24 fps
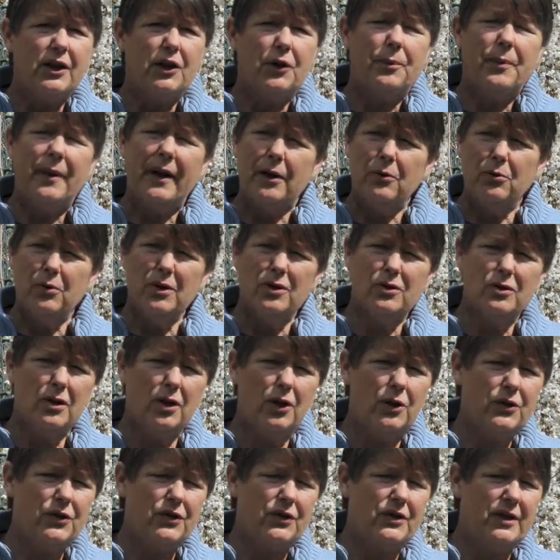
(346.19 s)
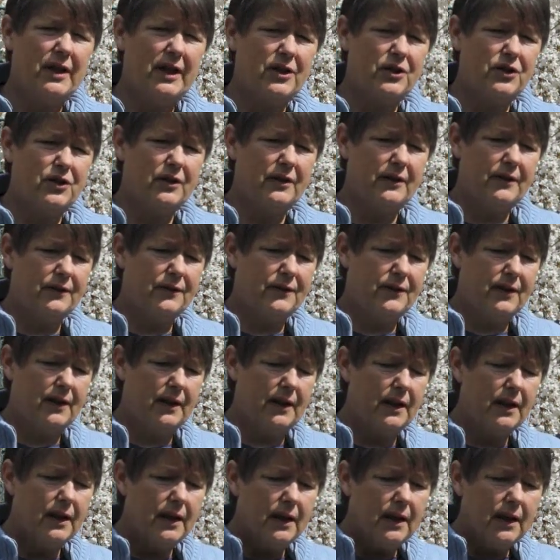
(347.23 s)
Pay real close attention if
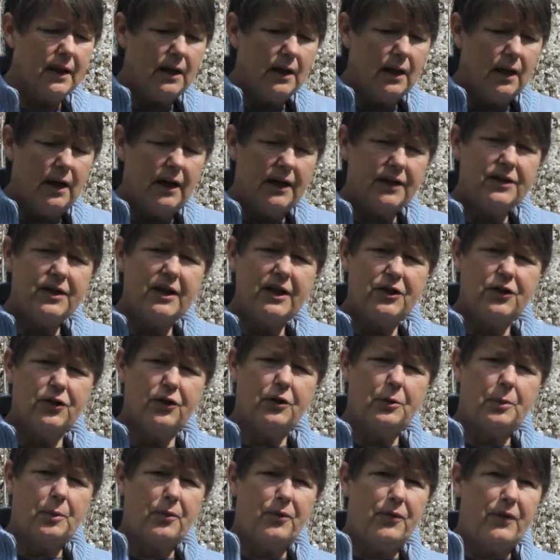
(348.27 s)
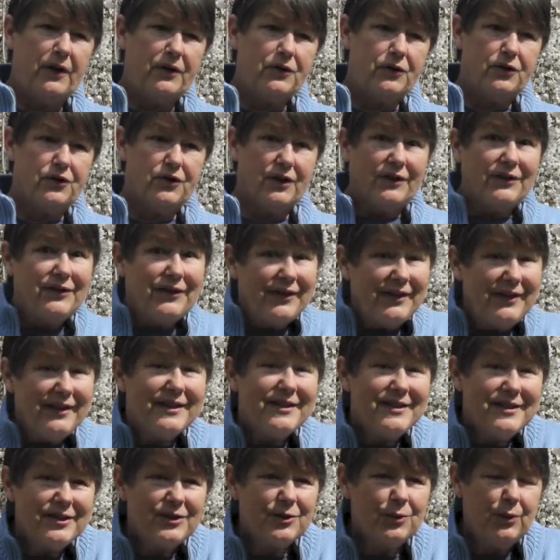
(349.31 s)
the teacher or the professor says,
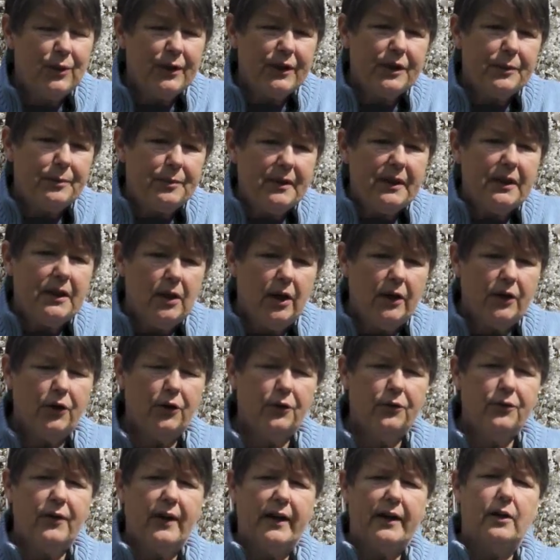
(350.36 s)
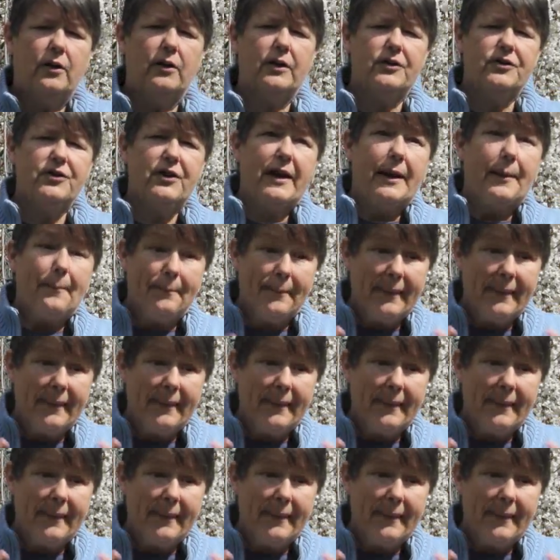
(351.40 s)
this is going to be on your final exam.